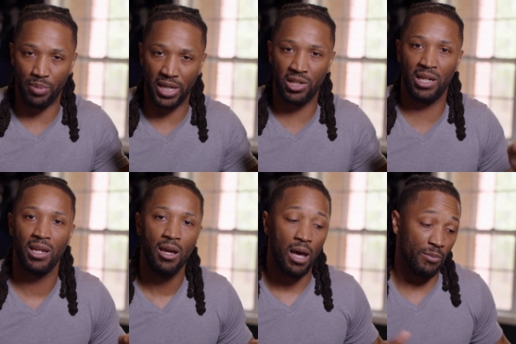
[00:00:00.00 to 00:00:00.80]
budget,
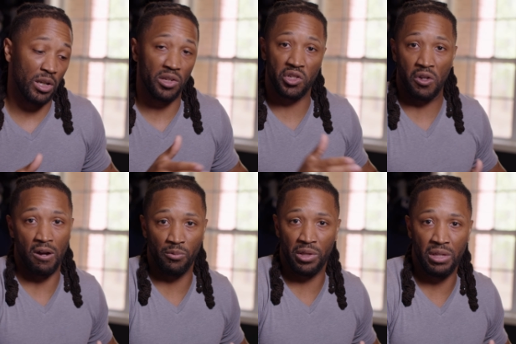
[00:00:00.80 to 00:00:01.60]
I'm gonna
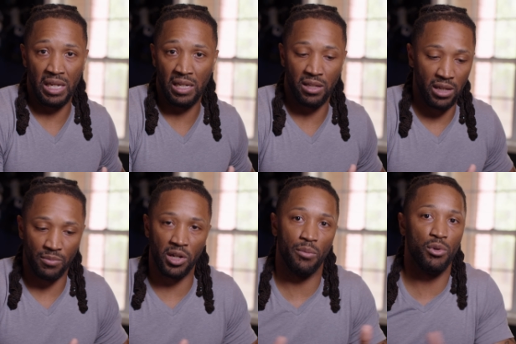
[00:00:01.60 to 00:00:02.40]
start with these and then
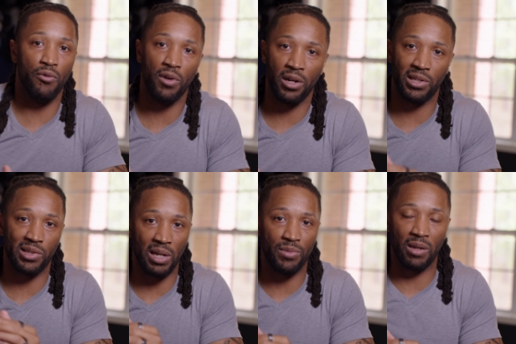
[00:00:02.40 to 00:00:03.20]
I'm gonna move on to
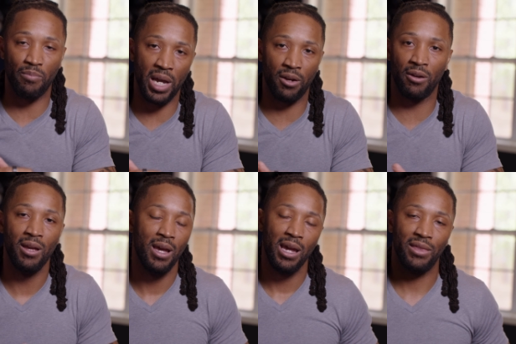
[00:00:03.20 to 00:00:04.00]
something better.
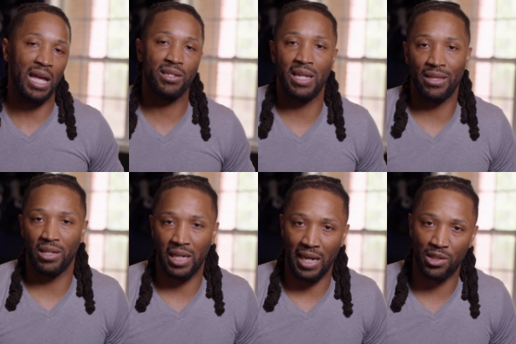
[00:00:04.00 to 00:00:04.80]
That's not
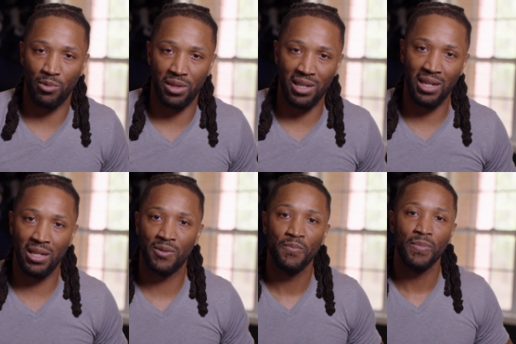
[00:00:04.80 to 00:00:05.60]
the case with
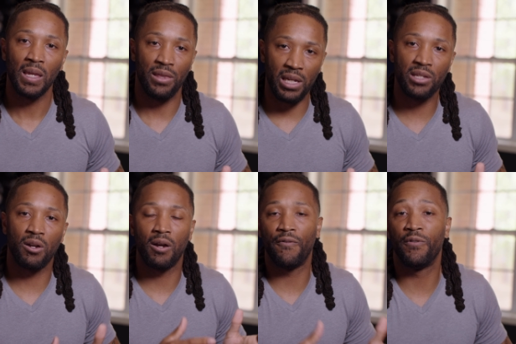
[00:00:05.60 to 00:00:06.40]
these. These
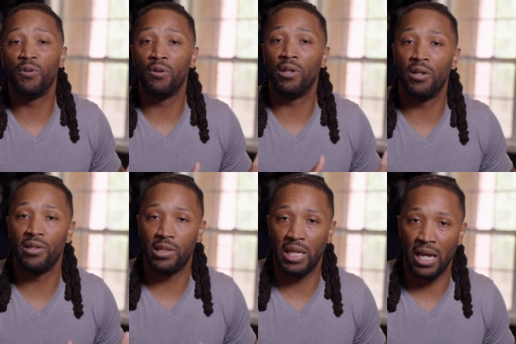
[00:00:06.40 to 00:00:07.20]
are a
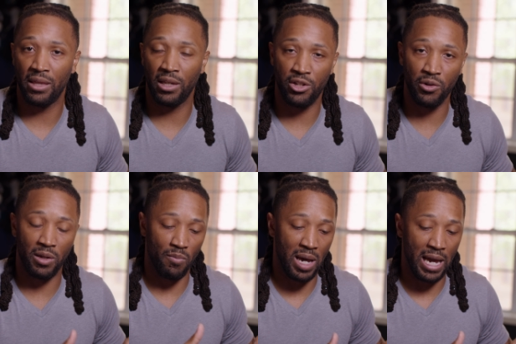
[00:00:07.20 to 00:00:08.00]
full-on set that you
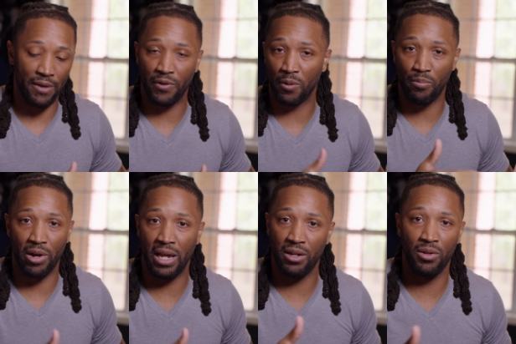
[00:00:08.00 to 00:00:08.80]
can buy if you're
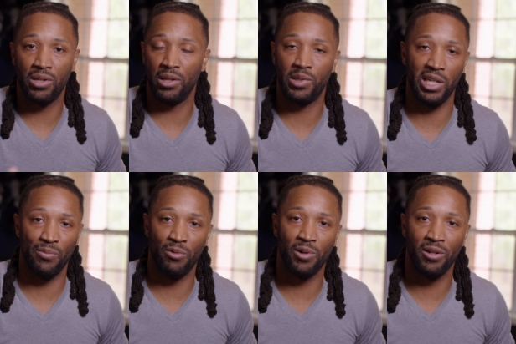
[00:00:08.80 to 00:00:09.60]
brand new to the
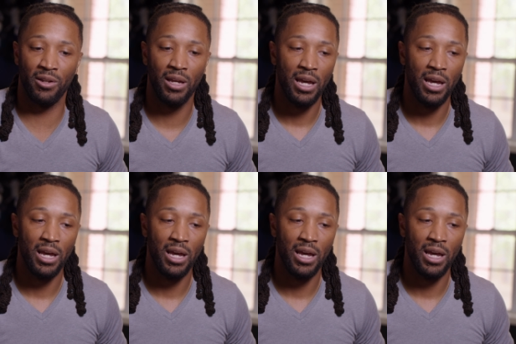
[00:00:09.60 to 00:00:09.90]
cinema world,